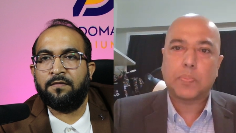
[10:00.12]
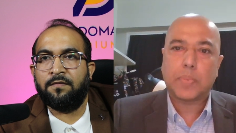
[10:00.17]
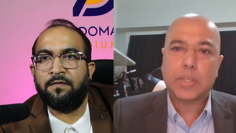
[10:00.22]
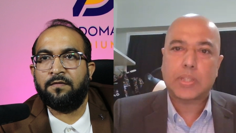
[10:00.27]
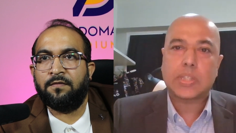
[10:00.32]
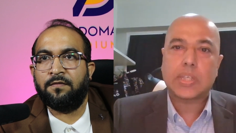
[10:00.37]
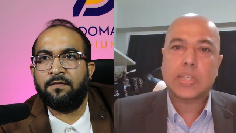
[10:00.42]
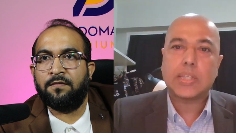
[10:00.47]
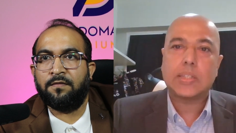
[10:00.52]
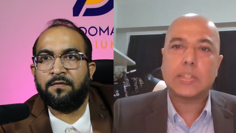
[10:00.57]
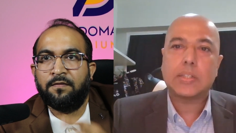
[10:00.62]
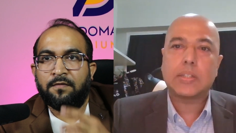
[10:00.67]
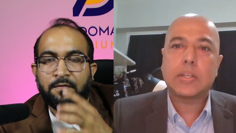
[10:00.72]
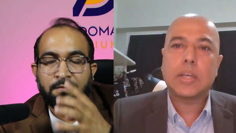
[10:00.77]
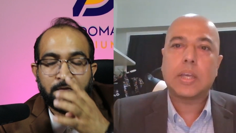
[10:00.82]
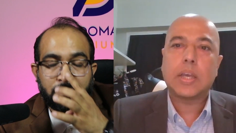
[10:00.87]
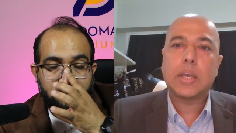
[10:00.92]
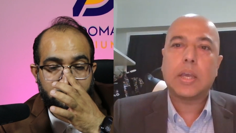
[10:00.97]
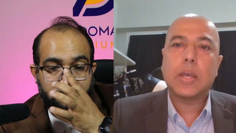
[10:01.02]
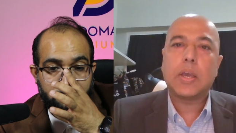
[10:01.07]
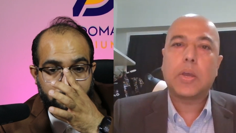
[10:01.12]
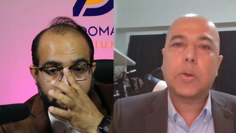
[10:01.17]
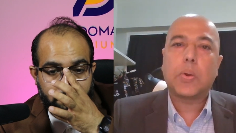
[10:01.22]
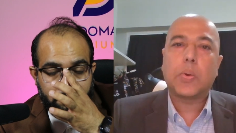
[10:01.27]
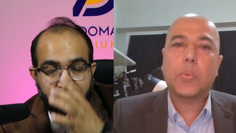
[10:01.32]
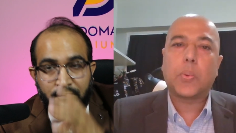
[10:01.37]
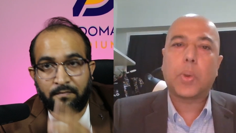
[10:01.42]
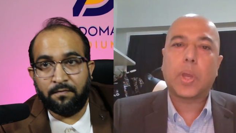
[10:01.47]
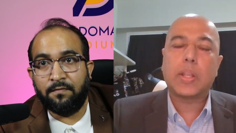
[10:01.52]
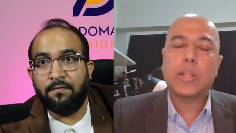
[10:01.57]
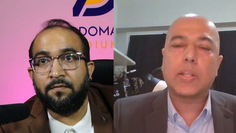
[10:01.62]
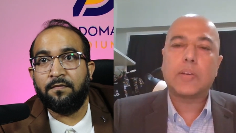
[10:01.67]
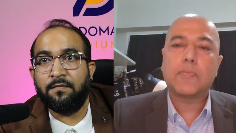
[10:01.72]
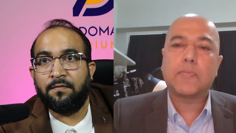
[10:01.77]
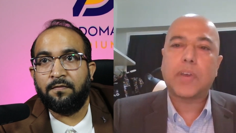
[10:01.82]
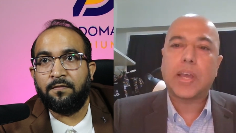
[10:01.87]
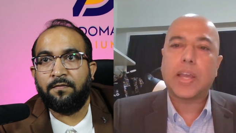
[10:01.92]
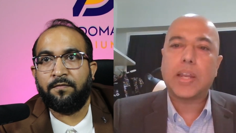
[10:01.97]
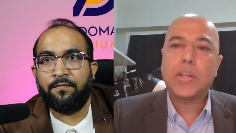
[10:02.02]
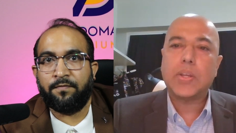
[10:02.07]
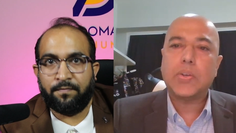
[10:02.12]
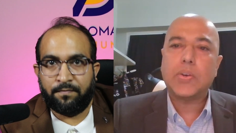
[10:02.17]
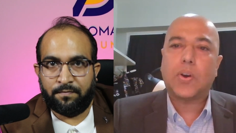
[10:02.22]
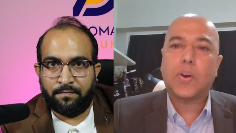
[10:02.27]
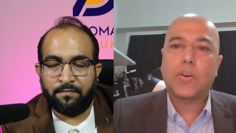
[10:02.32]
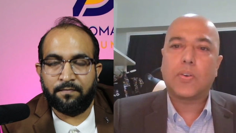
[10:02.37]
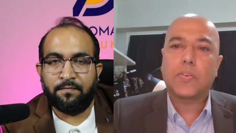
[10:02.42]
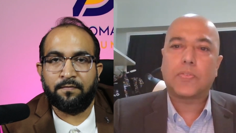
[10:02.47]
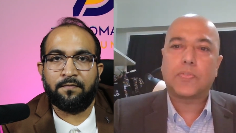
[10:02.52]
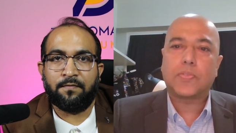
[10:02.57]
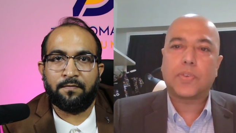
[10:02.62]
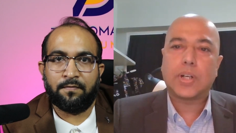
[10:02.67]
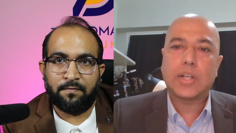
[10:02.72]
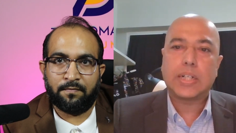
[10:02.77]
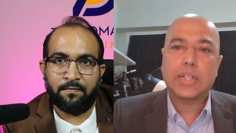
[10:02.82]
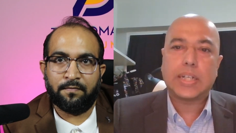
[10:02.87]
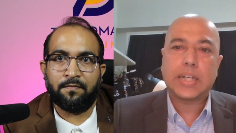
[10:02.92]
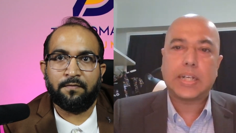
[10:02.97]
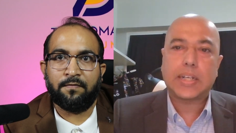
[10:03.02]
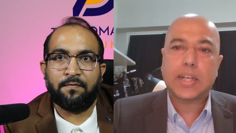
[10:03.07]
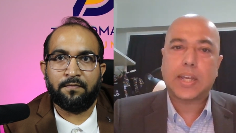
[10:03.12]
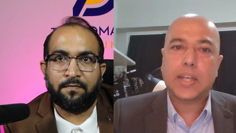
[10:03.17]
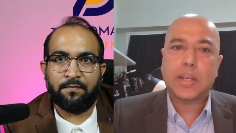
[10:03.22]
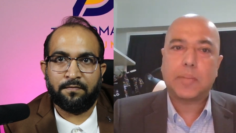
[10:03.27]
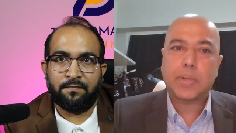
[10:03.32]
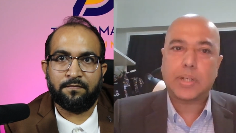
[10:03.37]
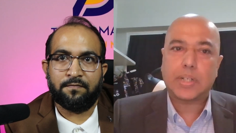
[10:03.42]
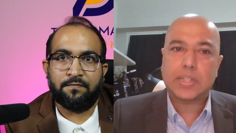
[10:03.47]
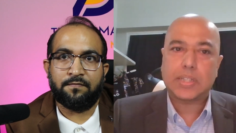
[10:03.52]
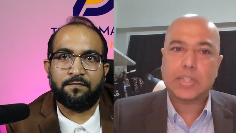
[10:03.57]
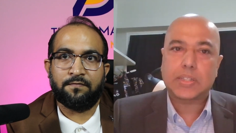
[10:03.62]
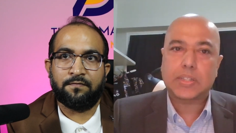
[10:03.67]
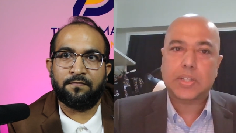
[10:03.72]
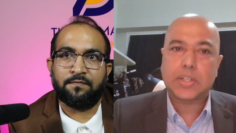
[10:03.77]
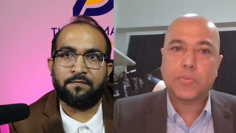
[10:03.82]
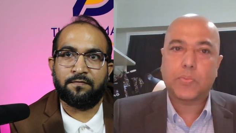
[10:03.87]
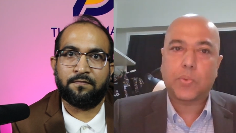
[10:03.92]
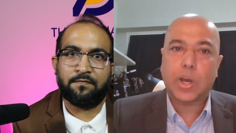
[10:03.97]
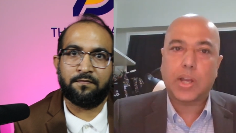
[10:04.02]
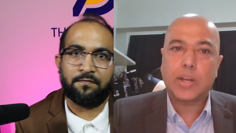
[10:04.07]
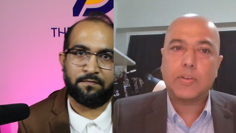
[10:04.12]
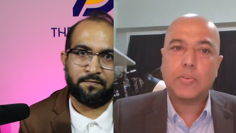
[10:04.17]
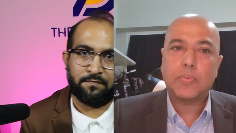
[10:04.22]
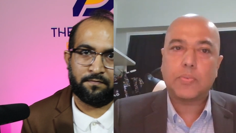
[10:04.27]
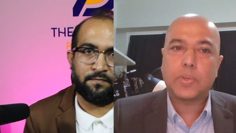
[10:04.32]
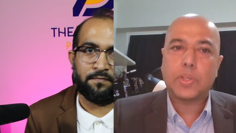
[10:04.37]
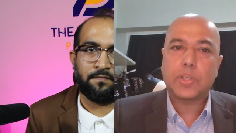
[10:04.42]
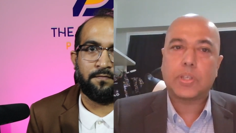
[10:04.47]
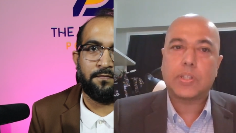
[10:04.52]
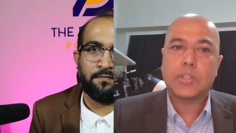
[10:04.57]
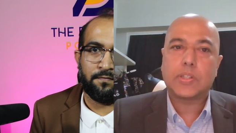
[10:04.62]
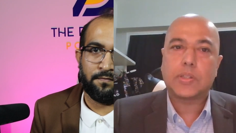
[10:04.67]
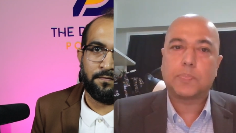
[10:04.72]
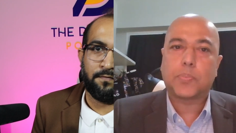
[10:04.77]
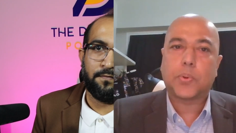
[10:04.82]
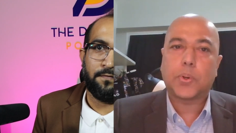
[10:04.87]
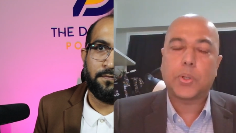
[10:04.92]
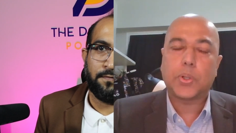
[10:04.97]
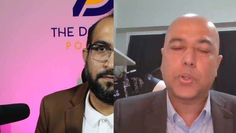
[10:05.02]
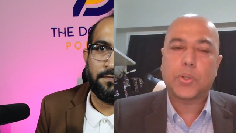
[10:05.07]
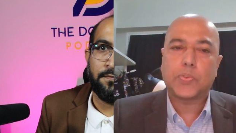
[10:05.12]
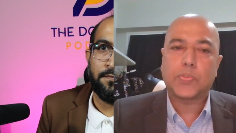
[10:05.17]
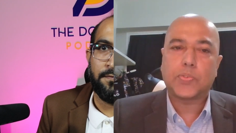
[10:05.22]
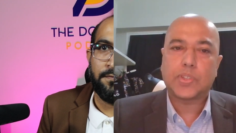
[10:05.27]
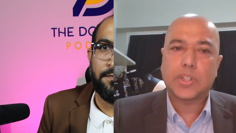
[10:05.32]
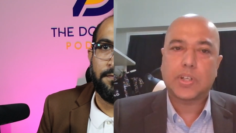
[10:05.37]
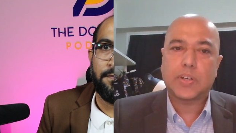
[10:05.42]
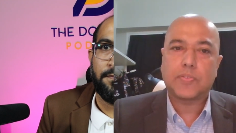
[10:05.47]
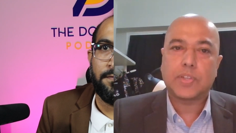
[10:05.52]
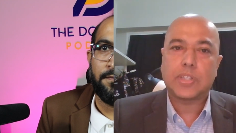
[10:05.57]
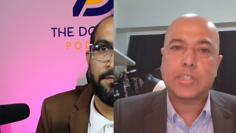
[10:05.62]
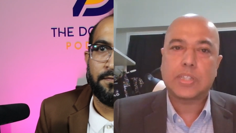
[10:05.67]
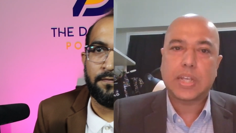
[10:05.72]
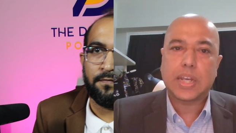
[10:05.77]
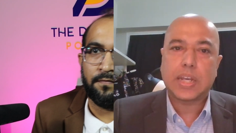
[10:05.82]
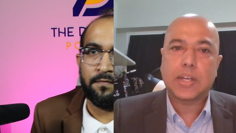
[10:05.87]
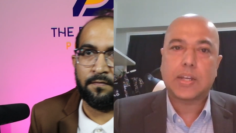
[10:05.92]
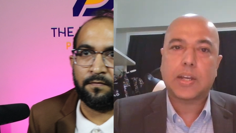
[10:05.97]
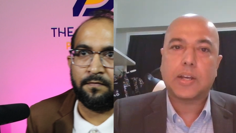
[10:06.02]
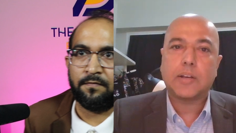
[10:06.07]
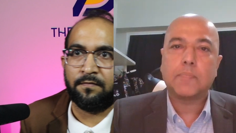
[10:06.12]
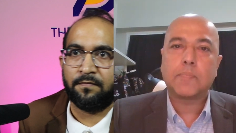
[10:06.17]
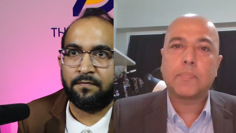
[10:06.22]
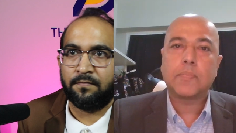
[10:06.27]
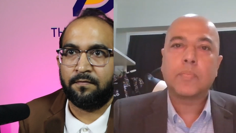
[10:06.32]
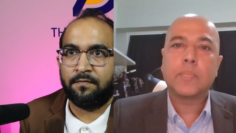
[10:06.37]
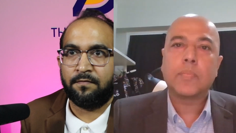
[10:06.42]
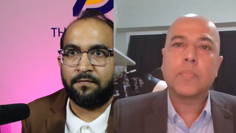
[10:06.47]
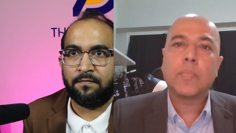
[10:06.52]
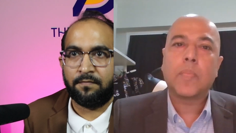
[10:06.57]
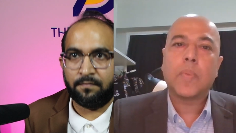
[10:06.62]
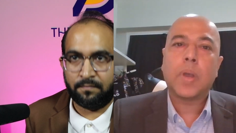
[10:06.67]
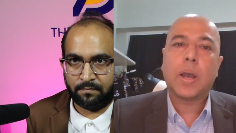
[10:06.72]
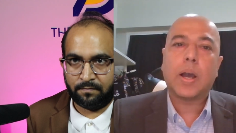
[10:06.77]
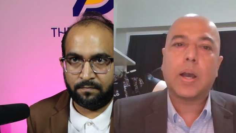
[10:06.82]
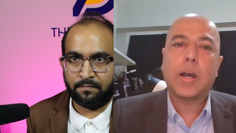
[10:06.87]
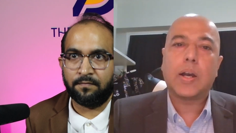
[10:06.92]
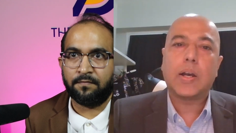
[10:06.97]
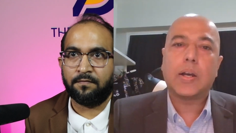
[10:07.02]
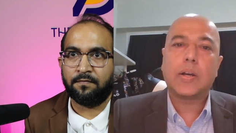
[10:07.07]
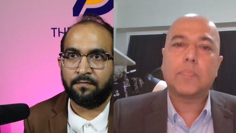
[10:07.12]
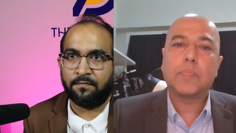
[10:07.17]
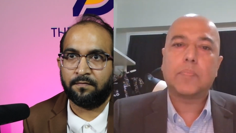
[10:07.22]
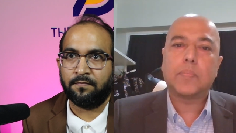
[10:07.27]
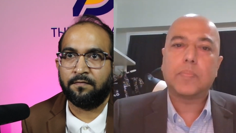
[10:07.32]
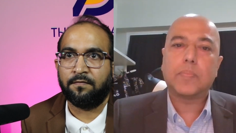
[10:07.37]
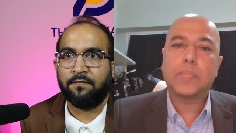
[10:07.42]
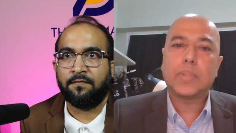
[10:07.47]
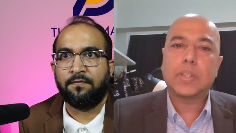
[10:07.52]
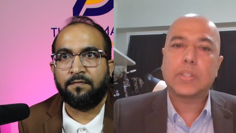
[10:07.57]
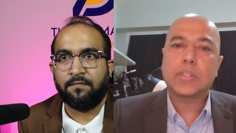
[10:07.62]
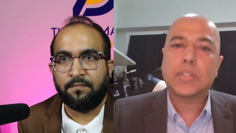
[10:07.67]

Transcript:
Speaker 1: message when the value of uh, data element 61, which is point of service data, uh, the